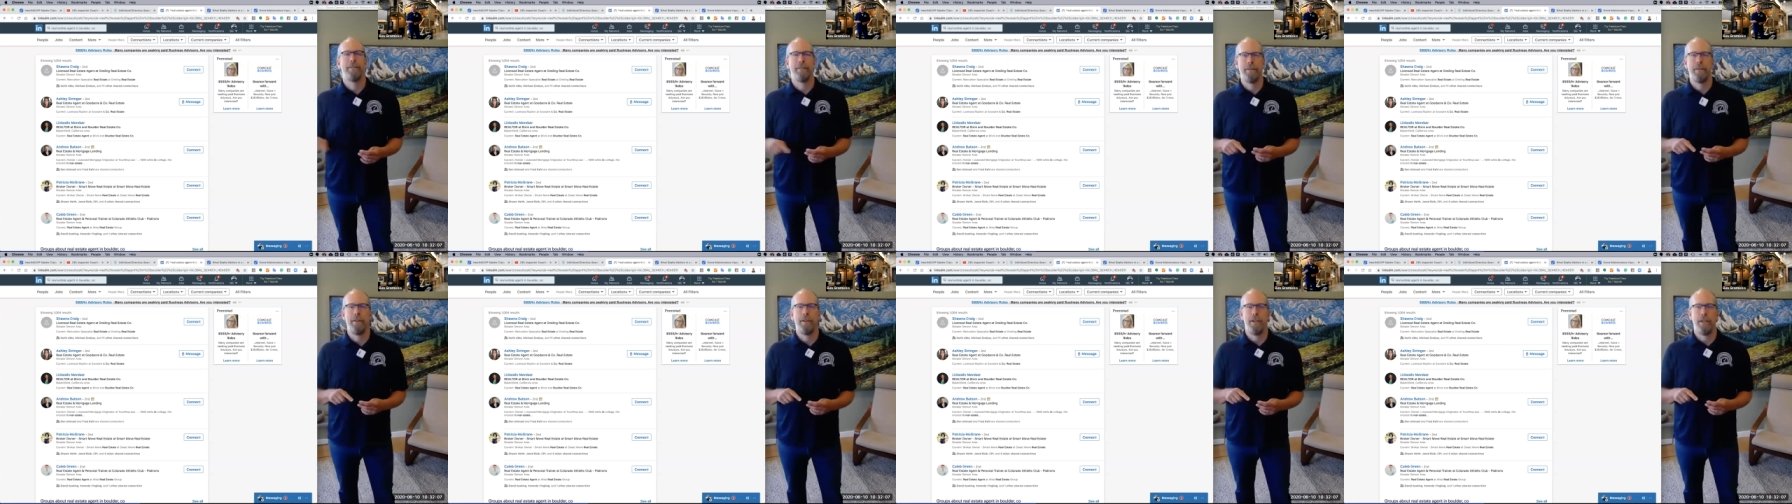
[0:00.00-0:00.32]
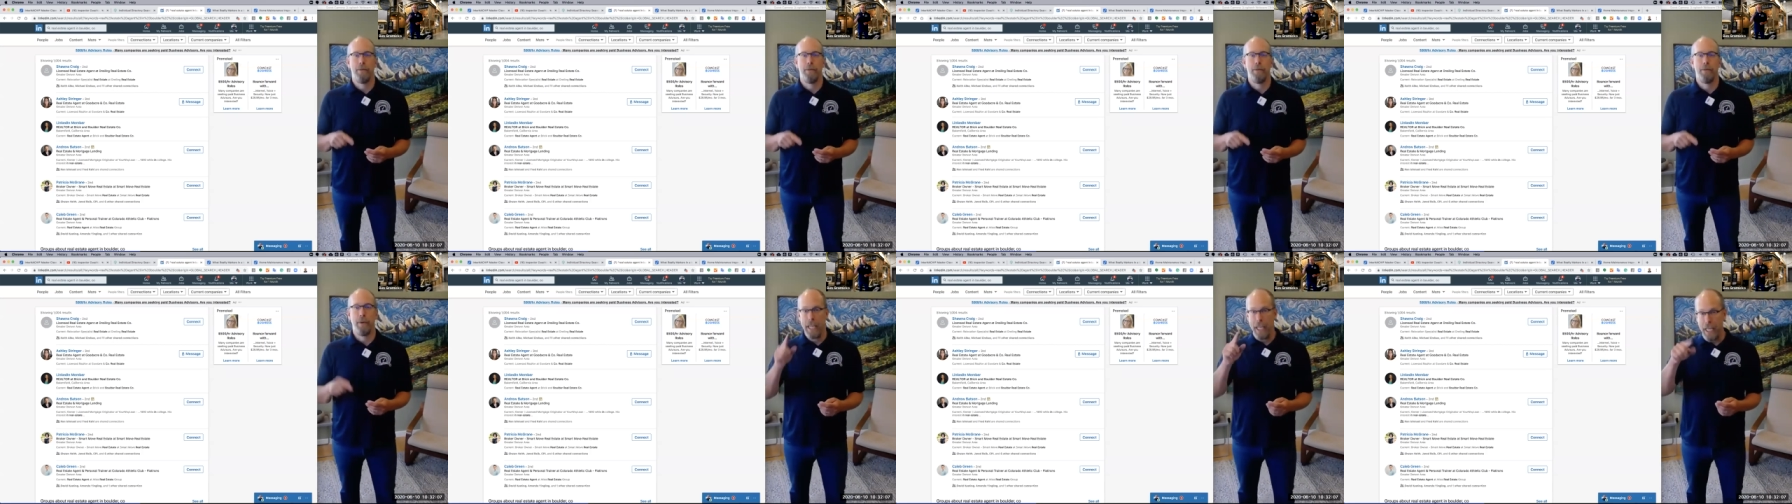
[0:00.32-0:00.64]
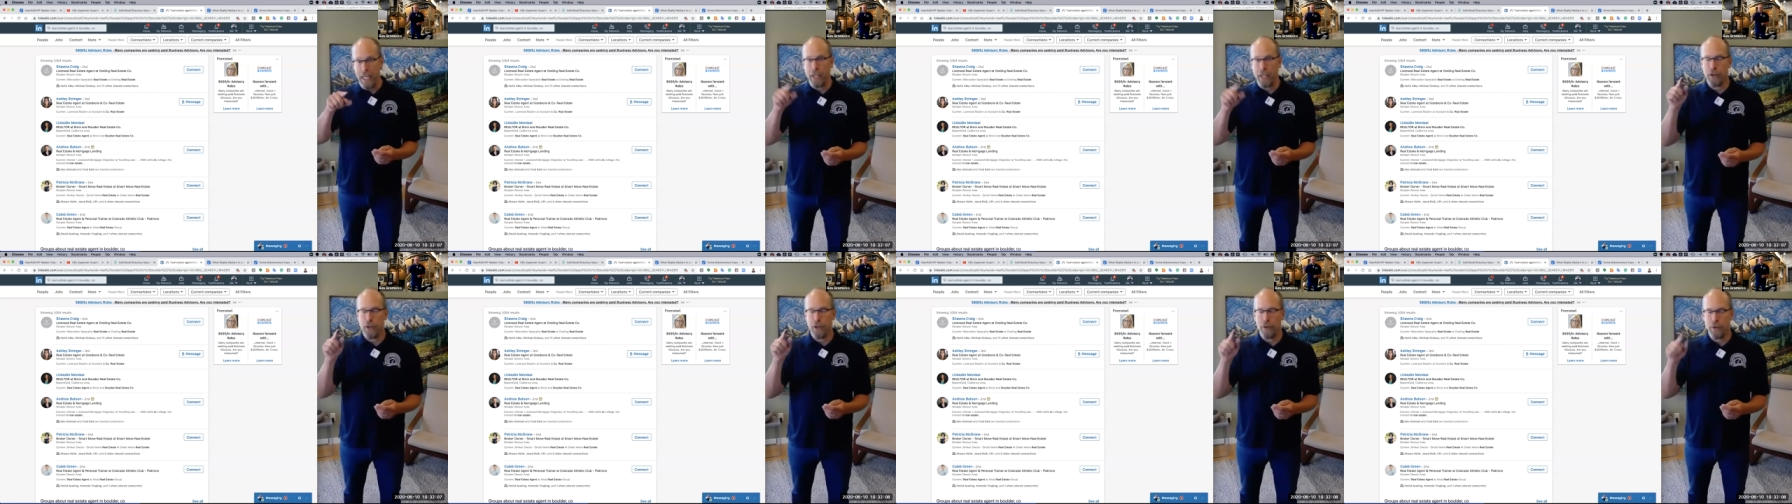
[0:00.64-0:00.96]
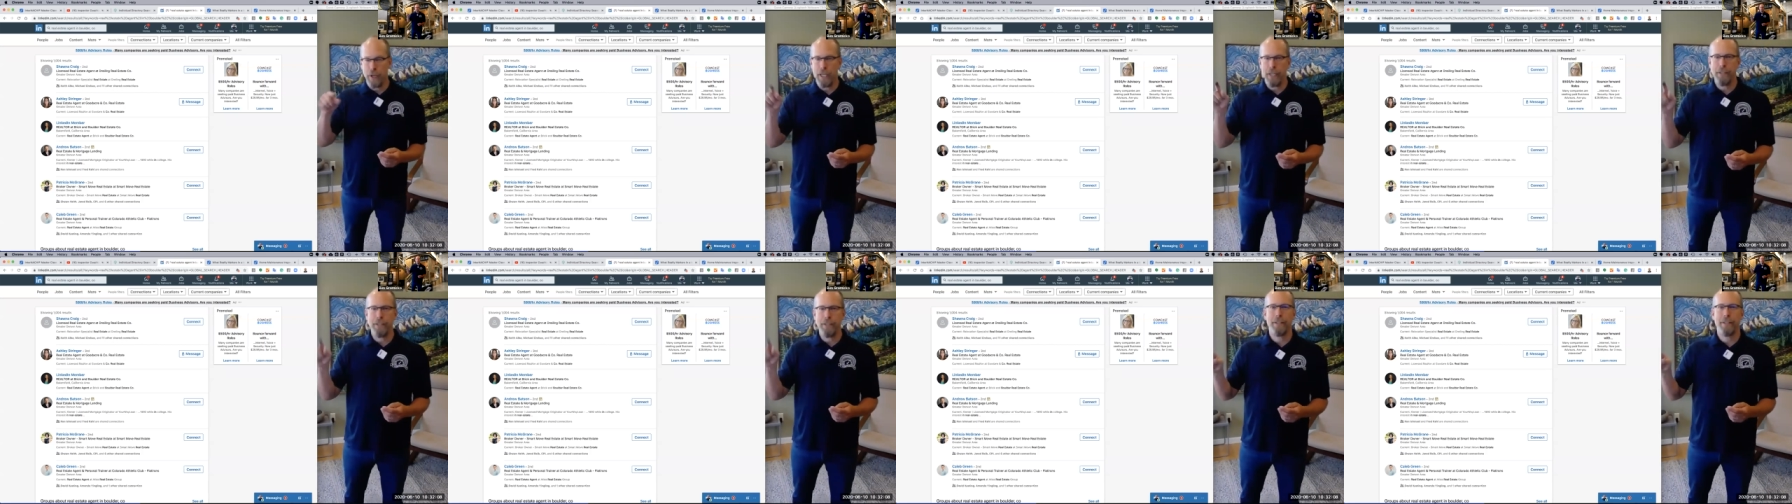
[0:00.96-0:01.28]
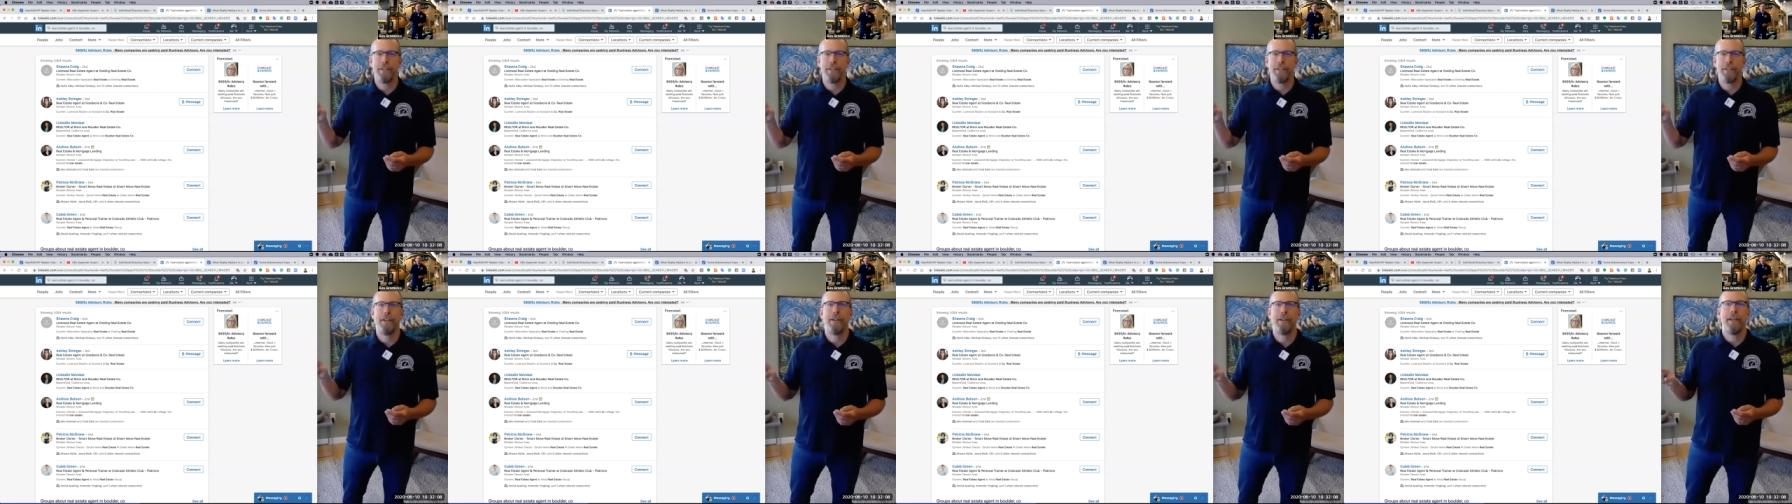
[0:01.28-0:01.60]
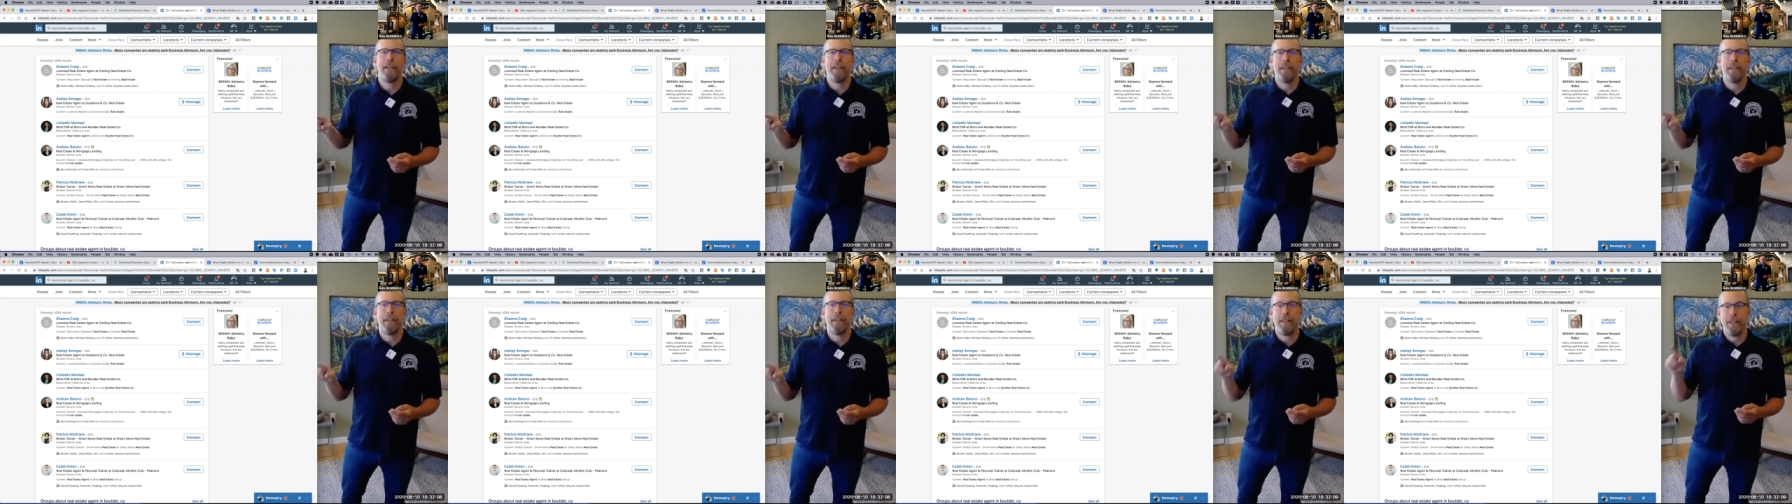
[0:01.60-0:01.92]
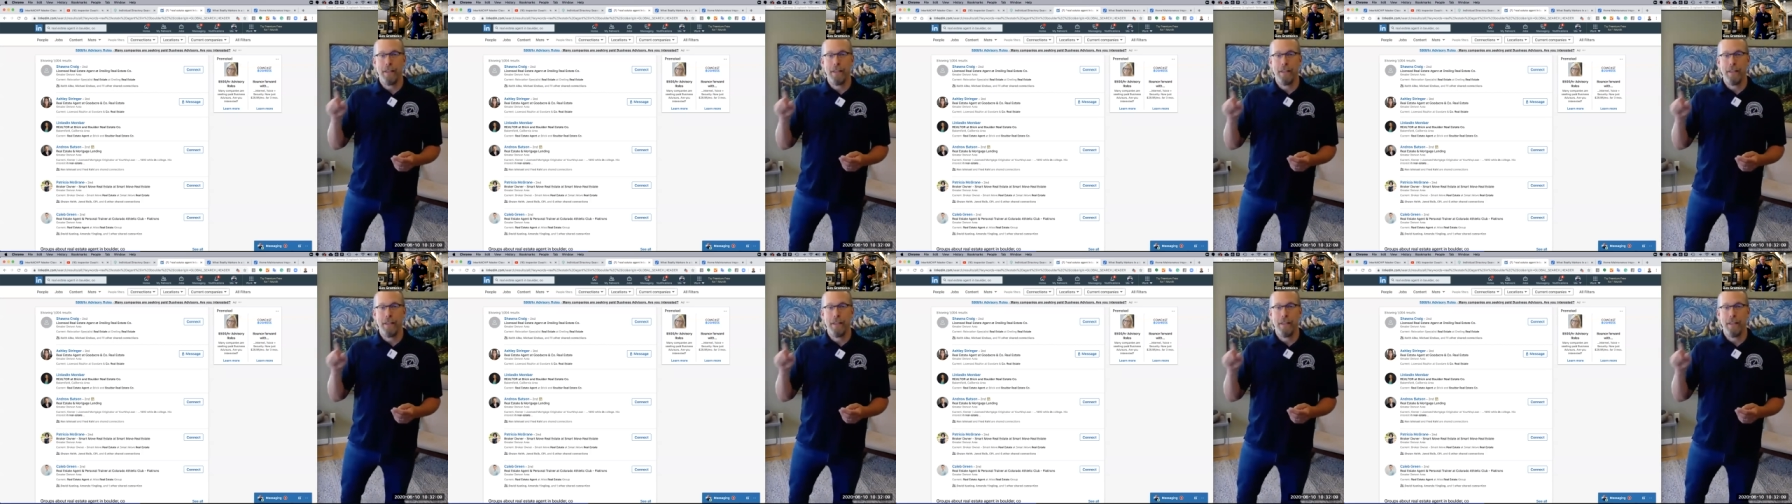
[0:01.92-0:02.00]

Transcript: You want to increase the